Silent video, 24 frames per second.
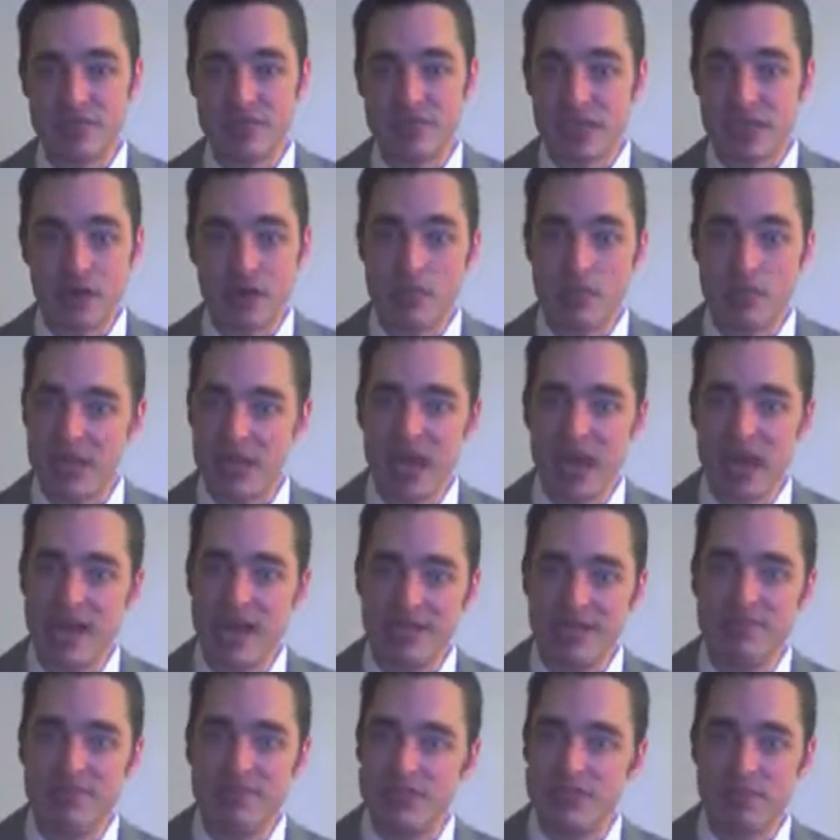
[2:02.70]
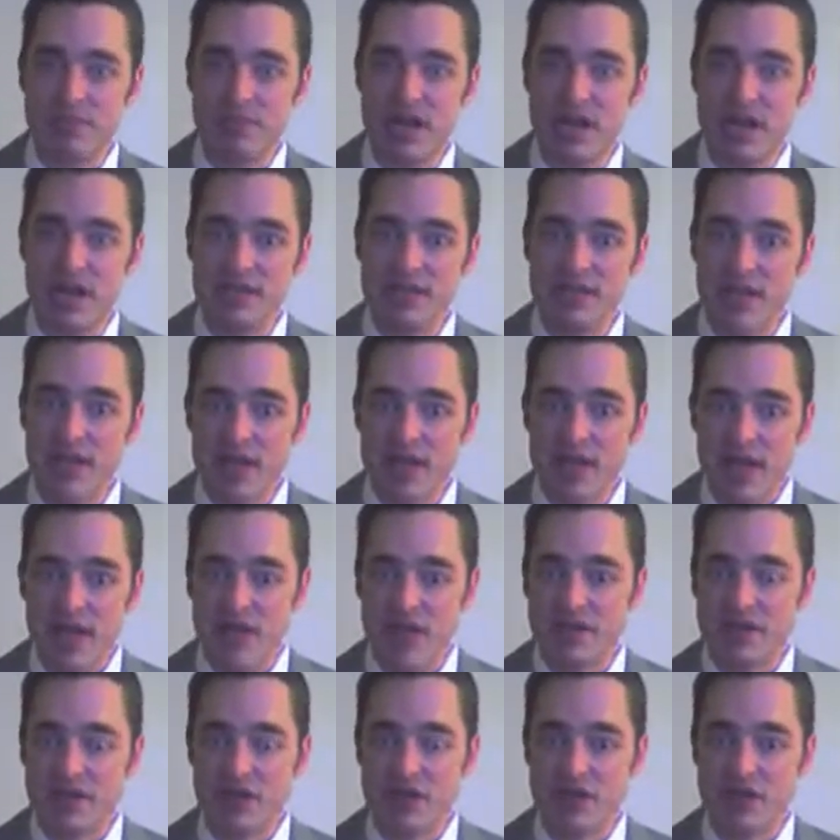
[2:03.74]
was like, oh my God, he must be on
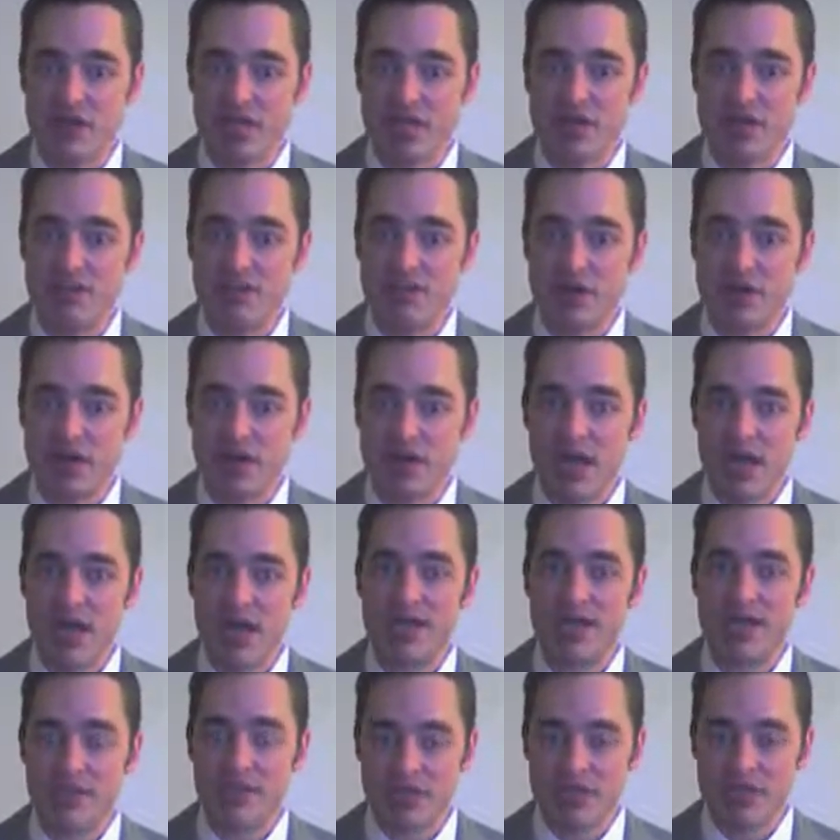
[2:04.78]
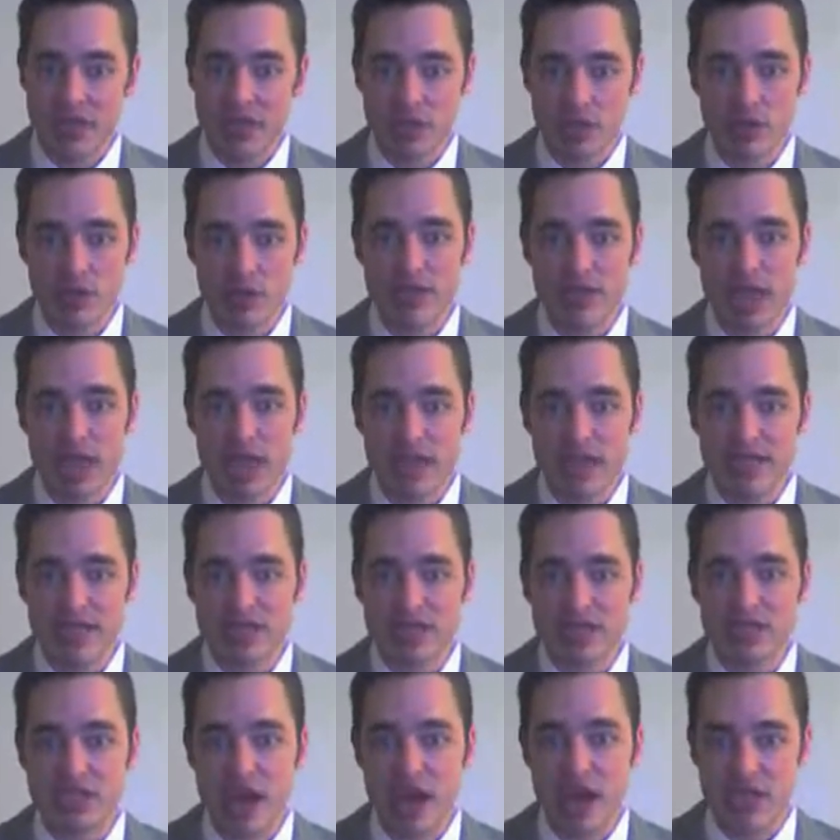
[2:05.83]
every drug in the book. And then when they looked at
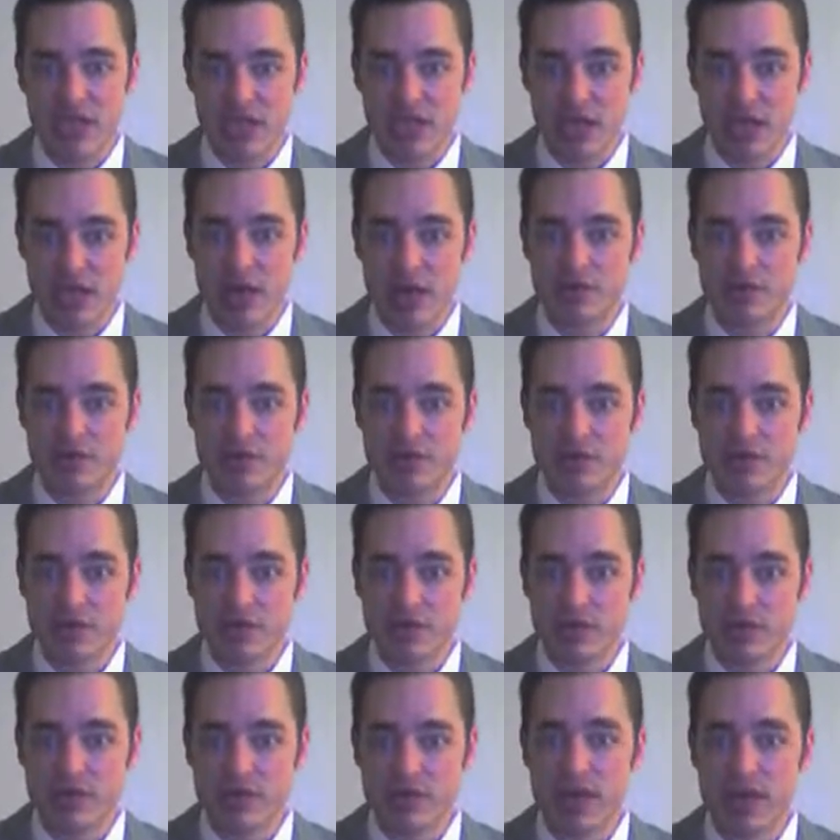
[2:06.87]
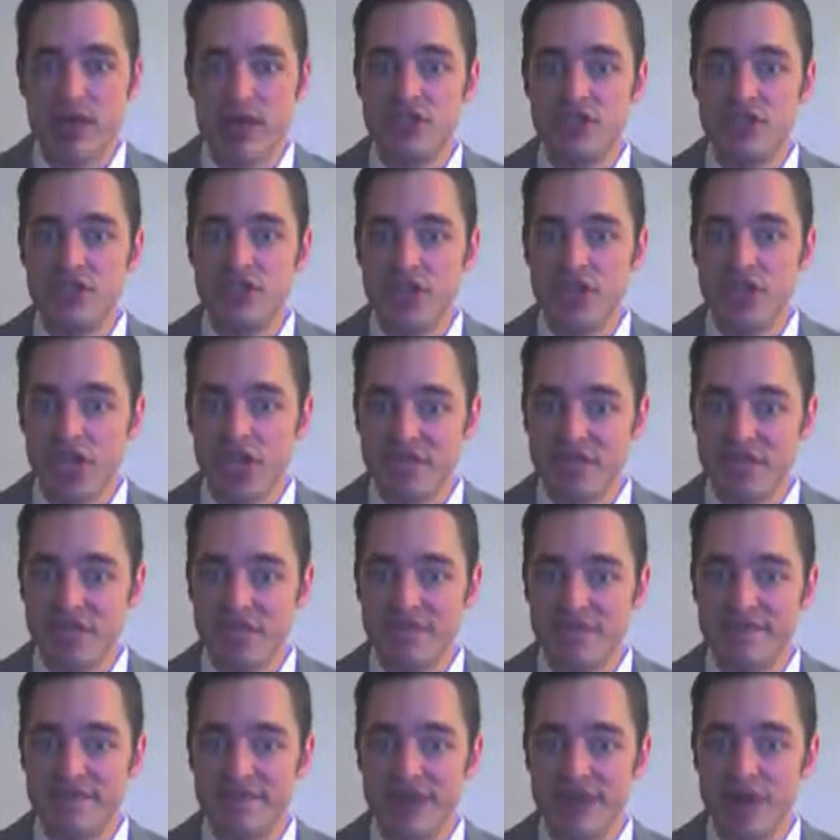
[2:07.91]
his toxicology report, they just
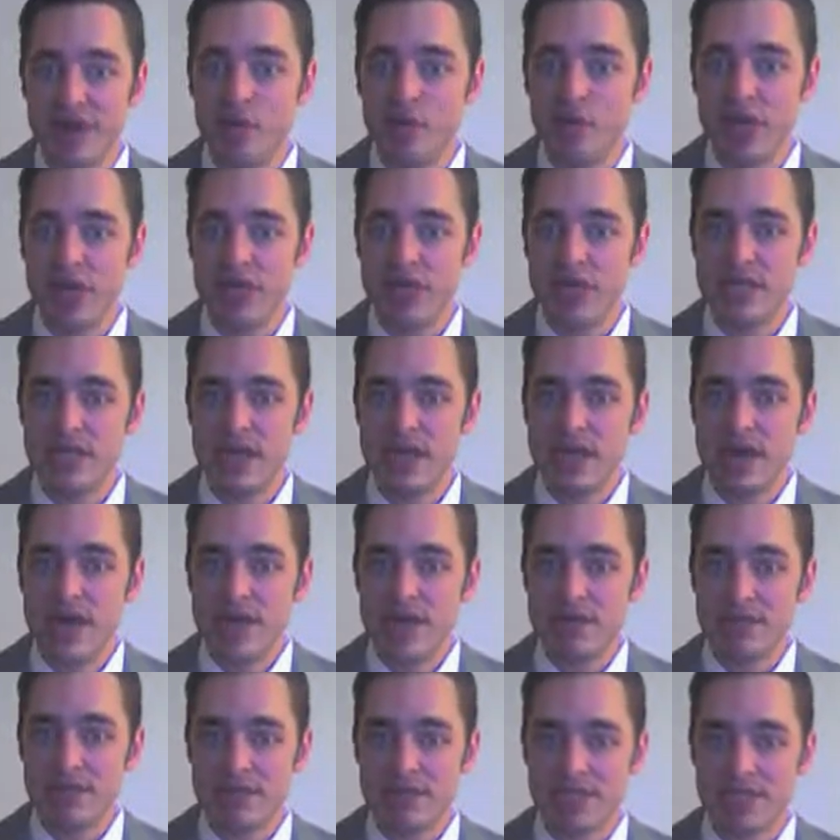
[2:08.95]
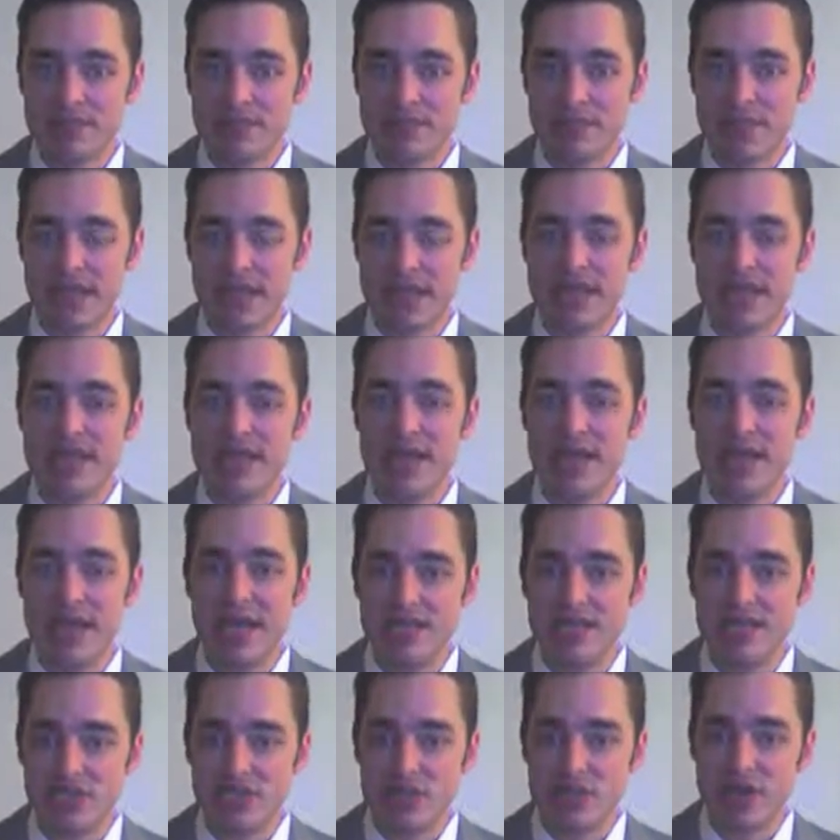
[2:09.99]
found weed. But this man had a
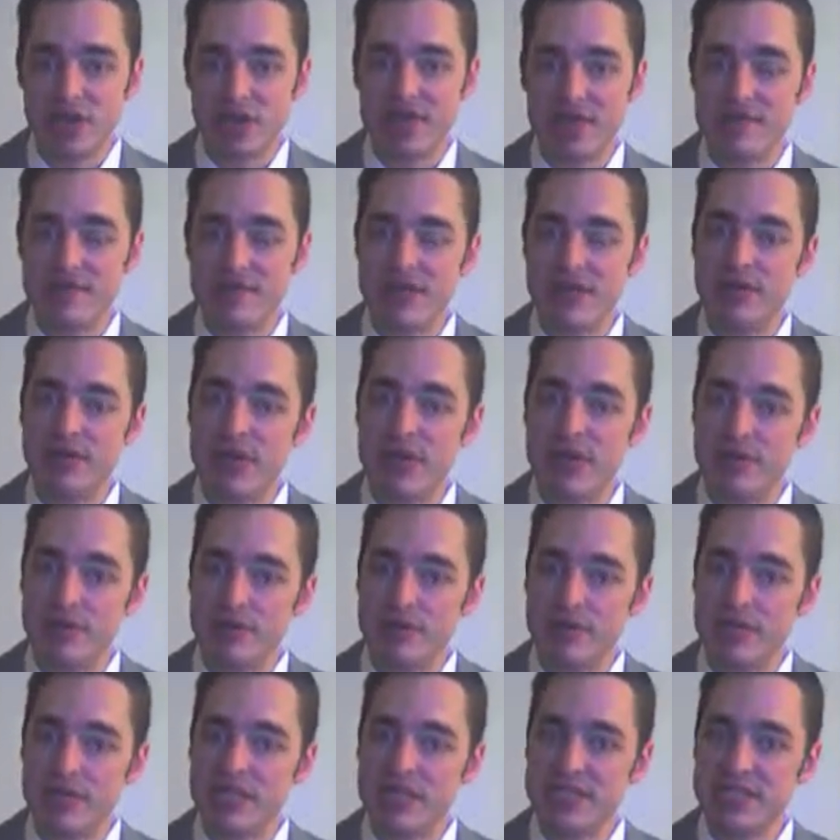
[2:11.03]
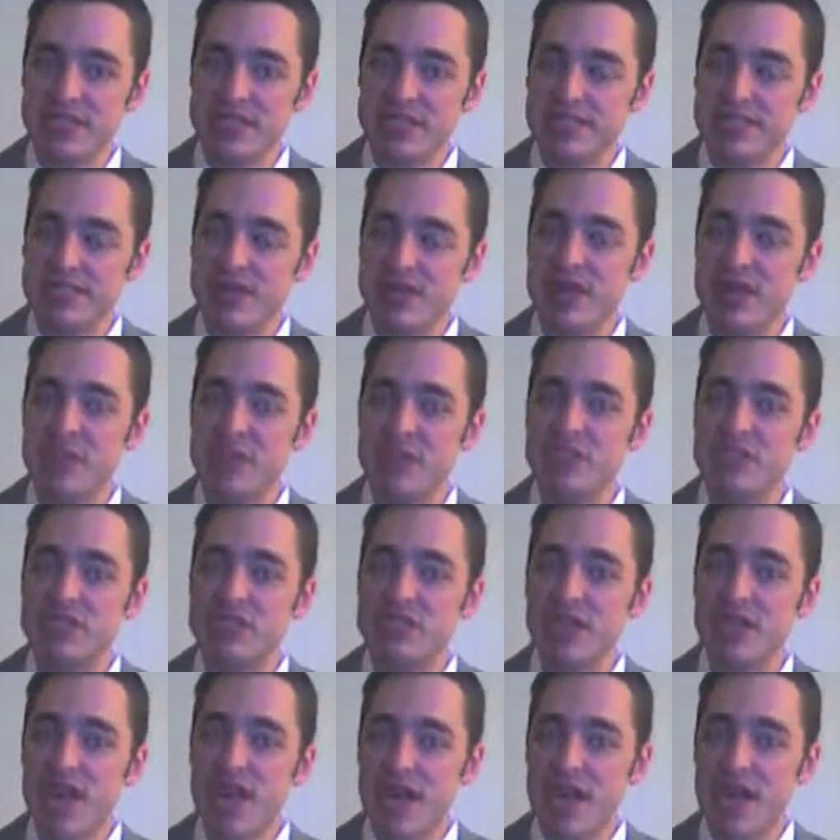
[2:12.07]
history of mental illness, and so he was,
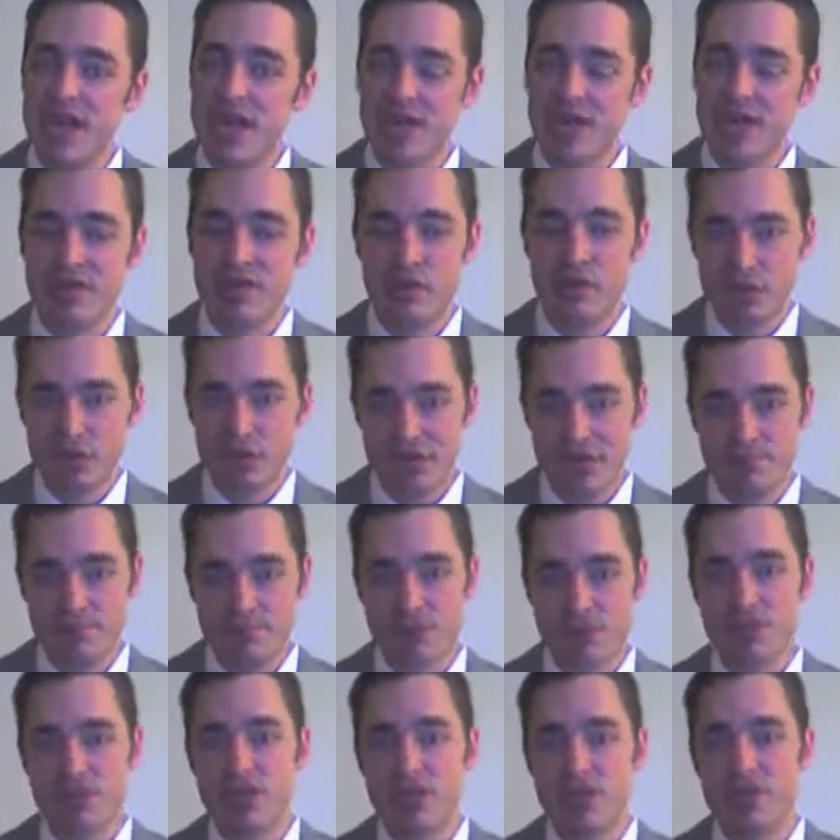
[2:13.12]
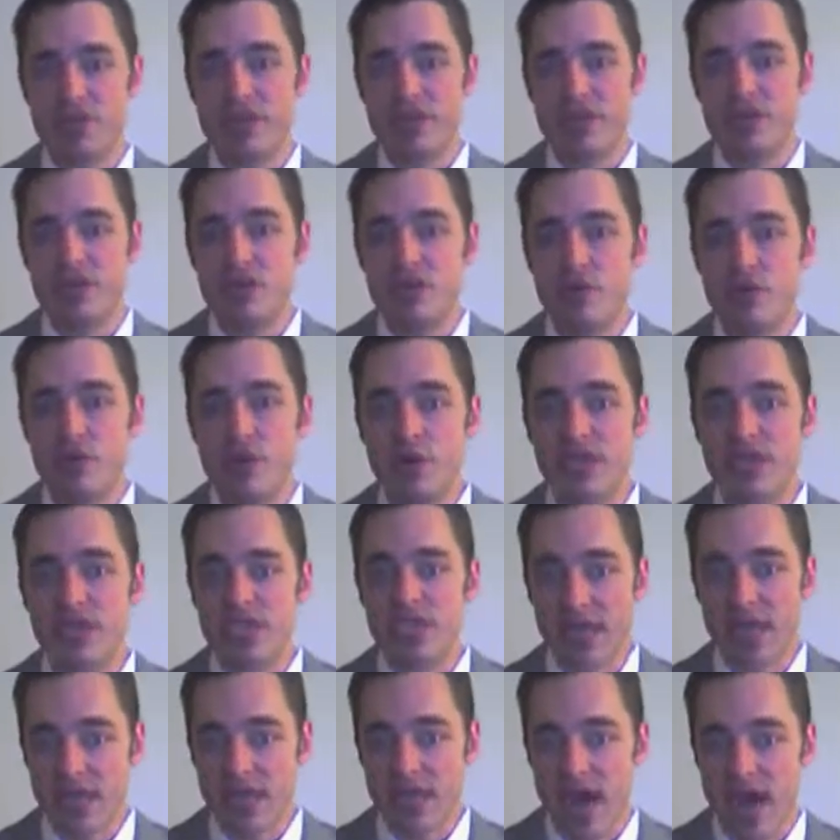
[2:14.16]
the weed pushed him into a
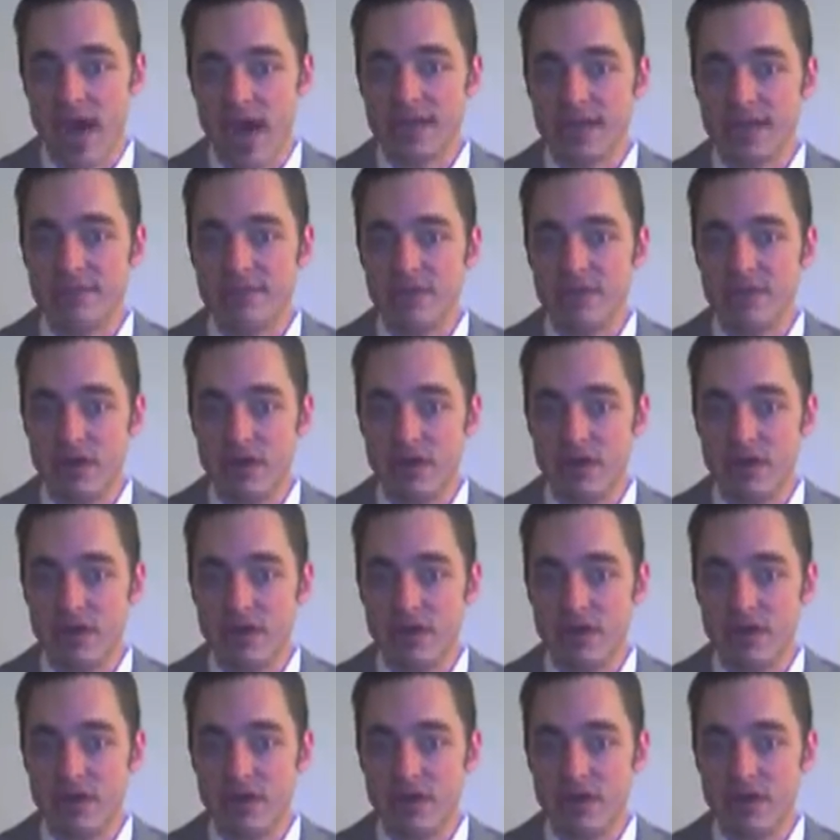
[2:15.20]
psychotic